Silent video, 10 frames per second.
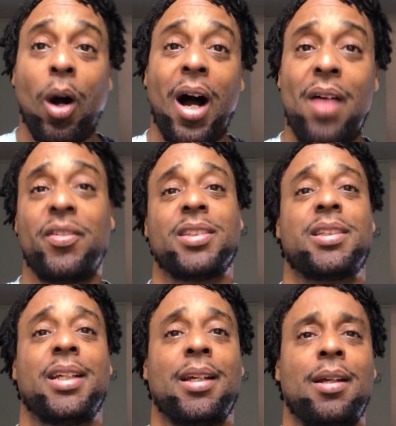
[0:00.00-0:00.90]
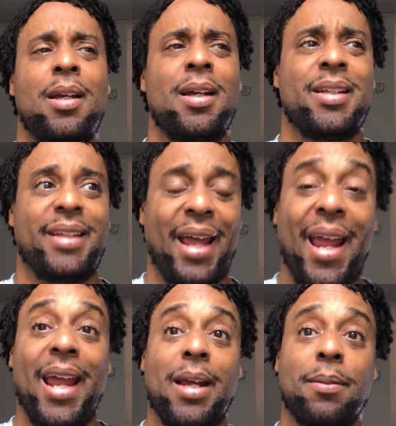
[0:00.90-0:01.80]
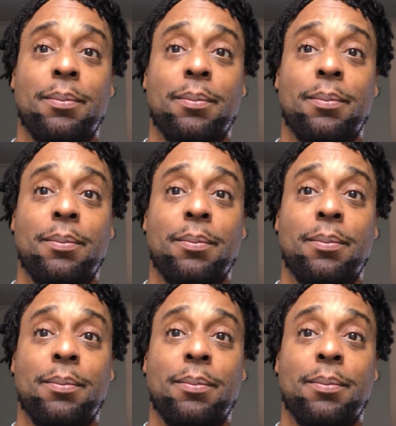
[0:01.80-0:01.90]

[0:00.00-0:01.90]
obviously, dang,